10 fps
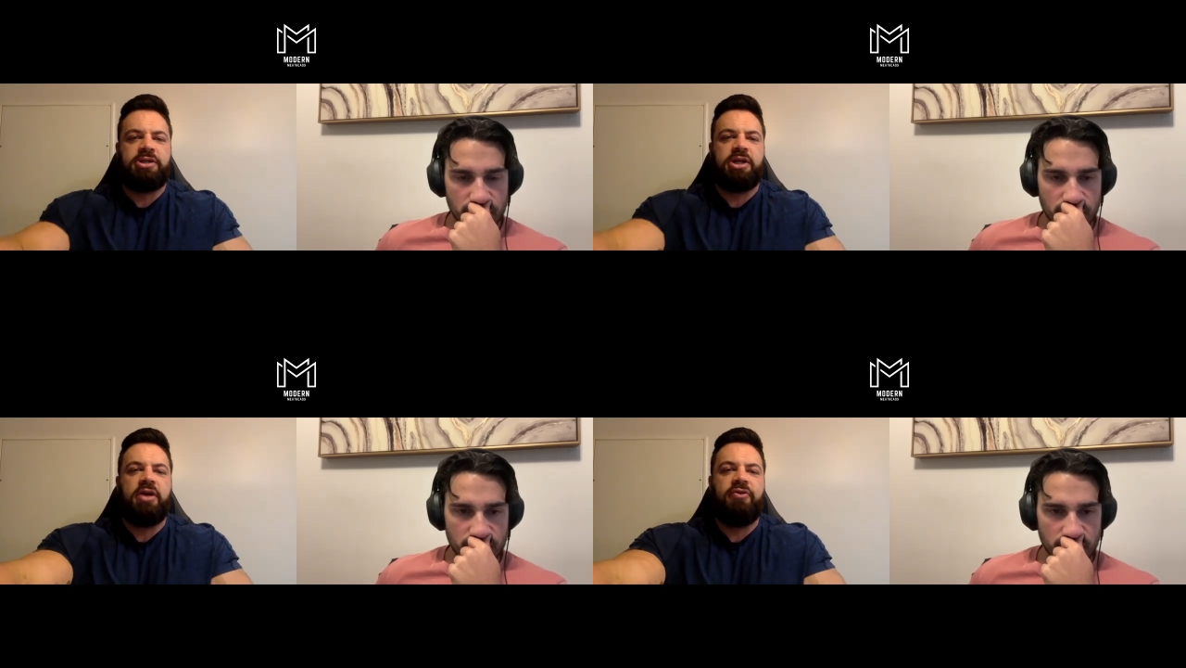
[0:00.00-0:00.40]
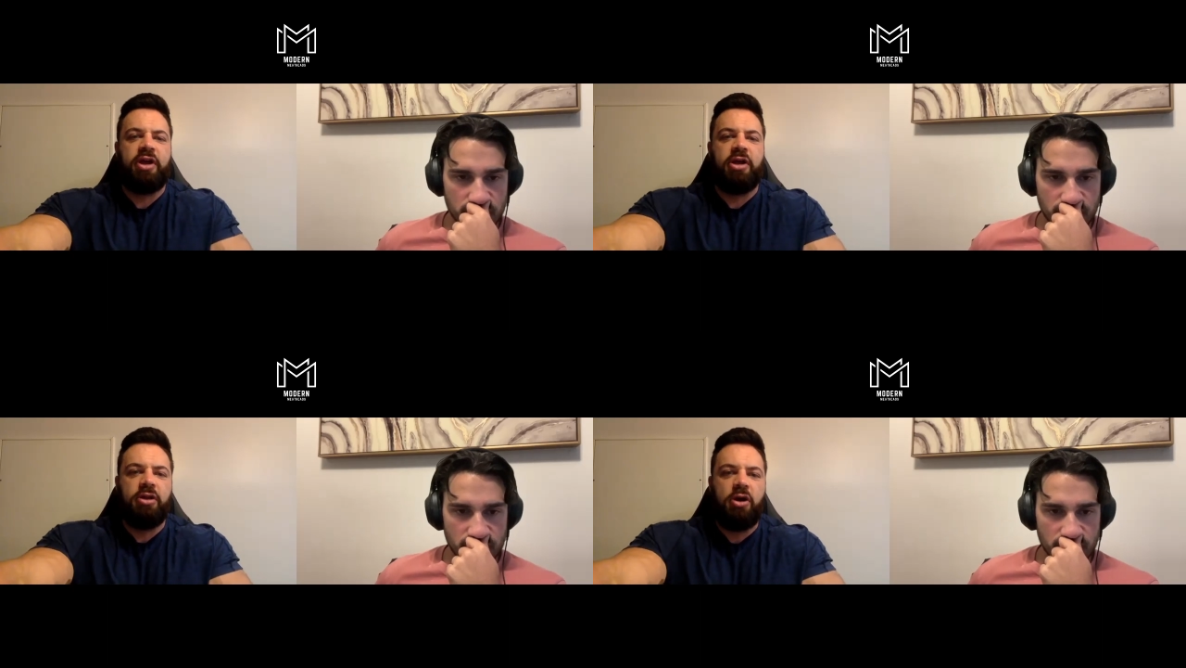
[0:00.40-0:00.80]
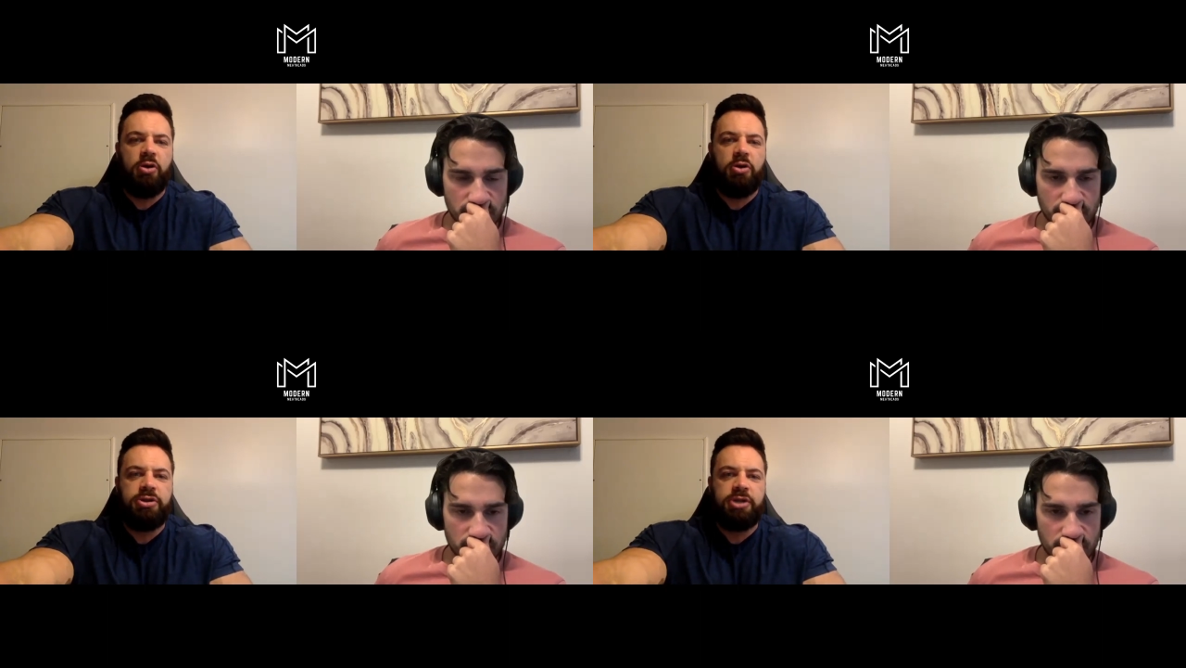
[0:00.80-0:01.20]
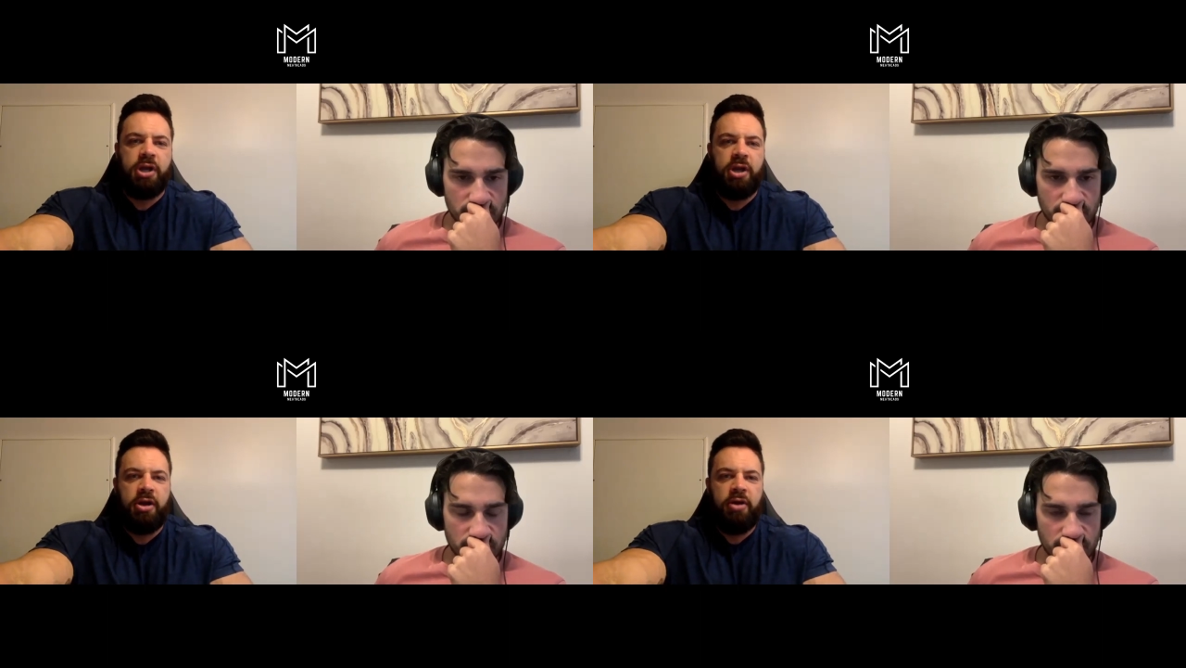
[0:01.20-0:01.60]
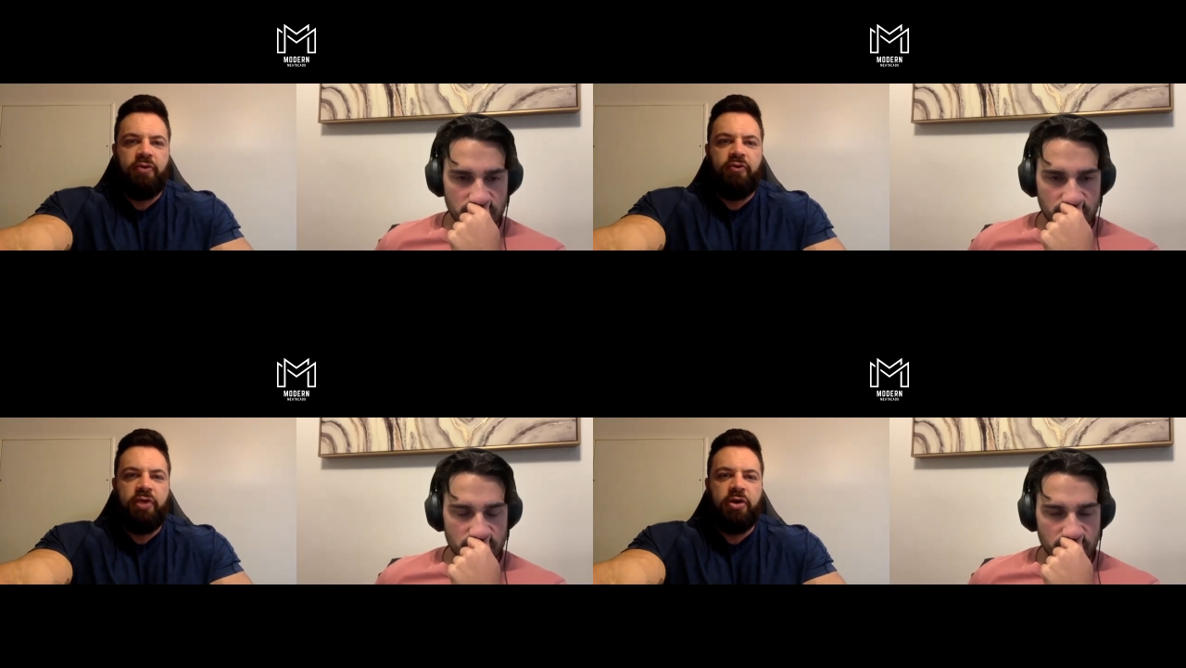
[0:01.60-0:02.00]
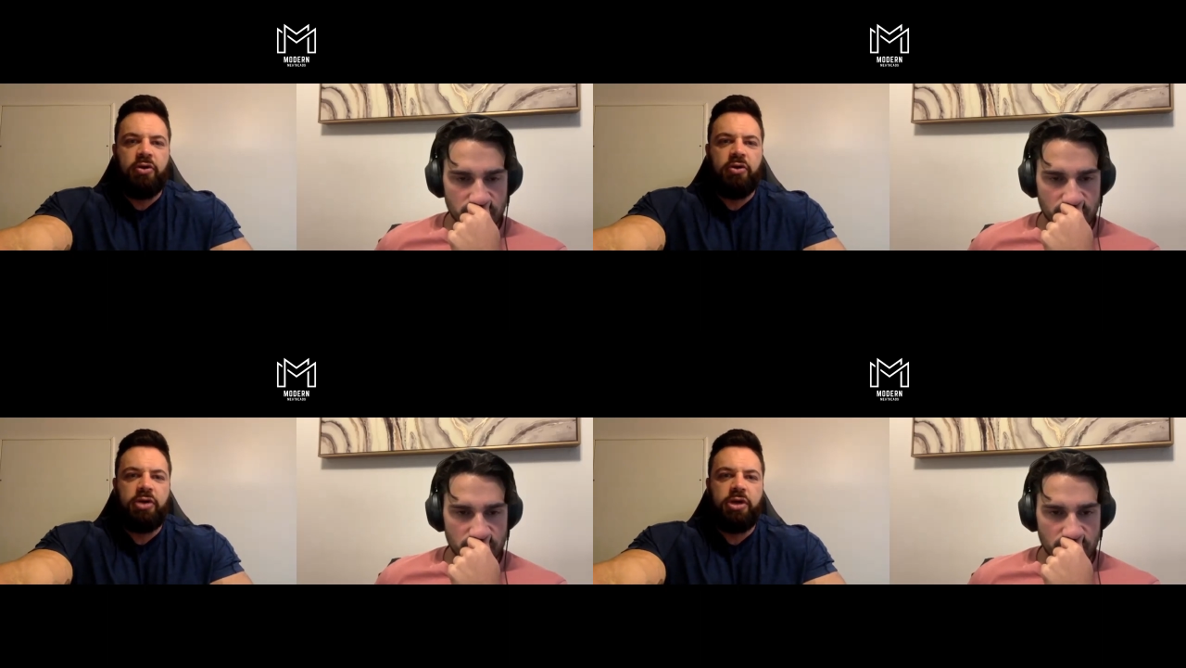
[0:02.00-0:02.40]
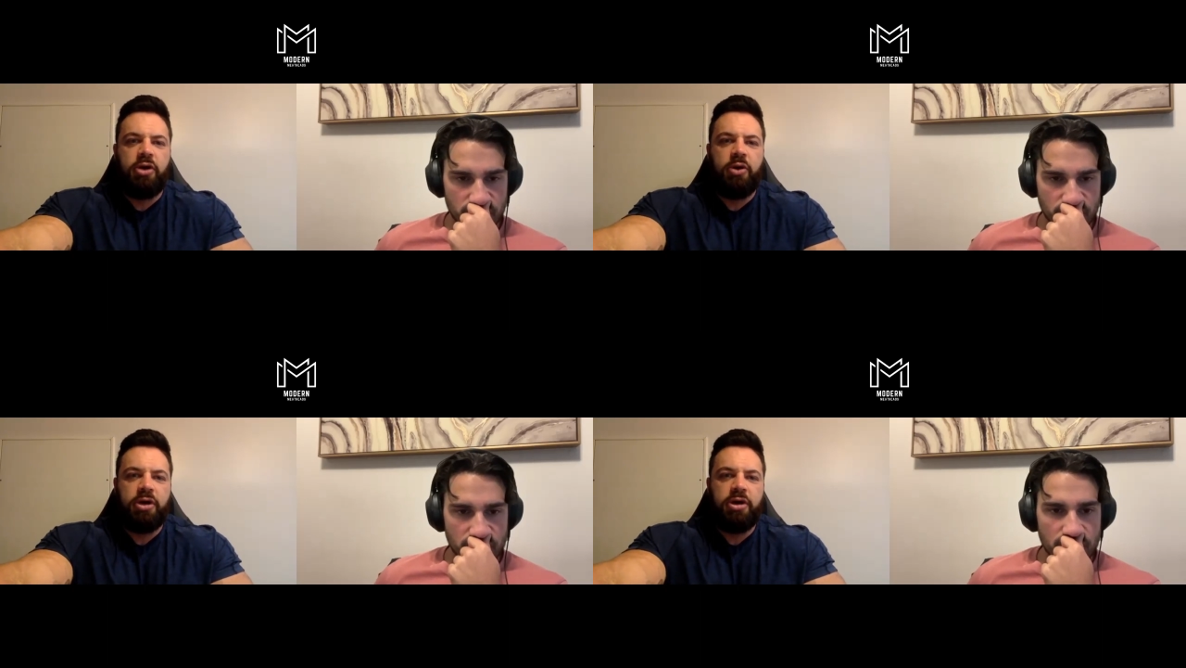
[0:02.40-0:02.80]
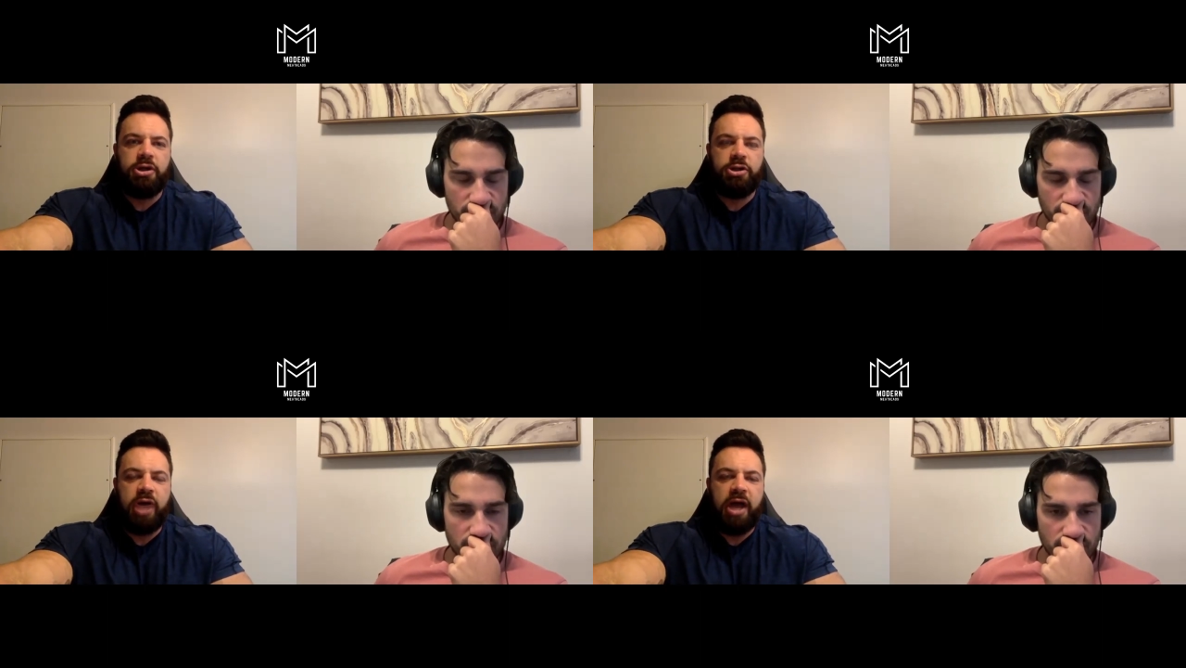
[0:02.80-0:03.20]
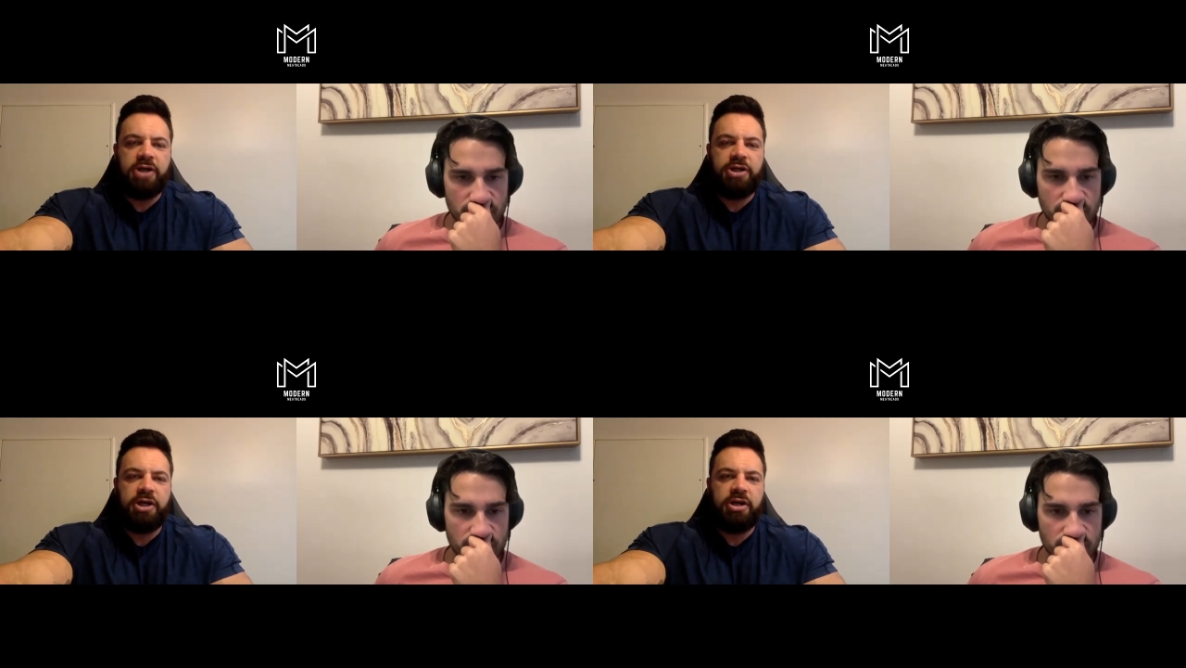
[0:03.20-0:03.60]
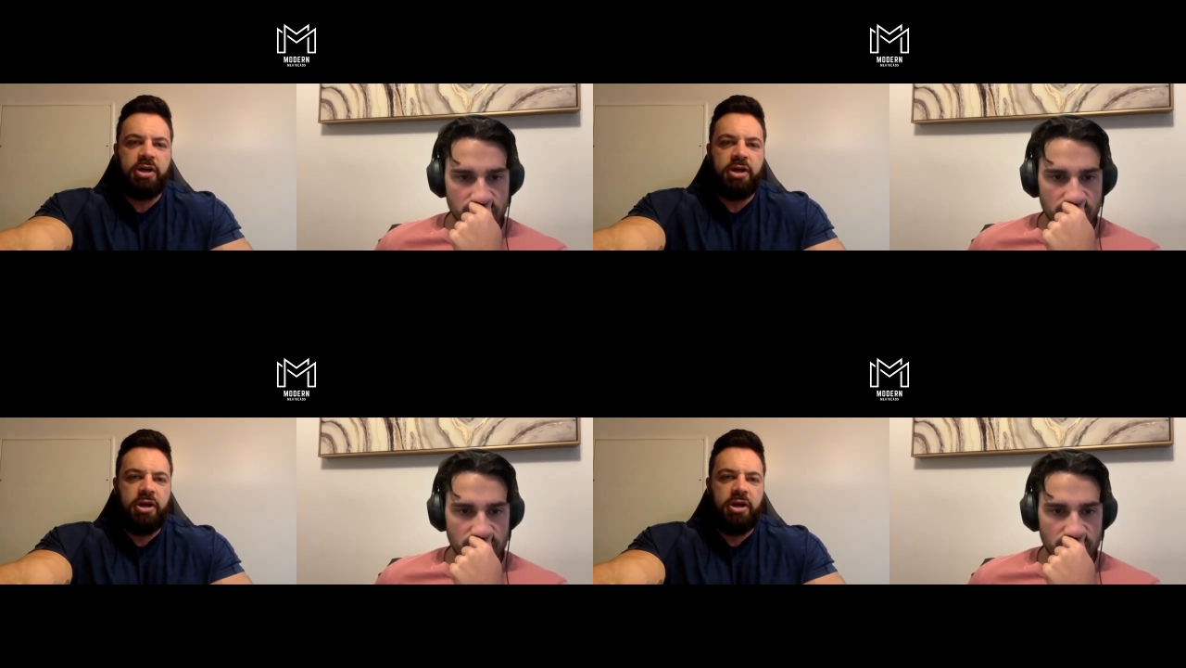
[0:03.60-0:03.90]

Speaker 1: significant loads feel you know good contraction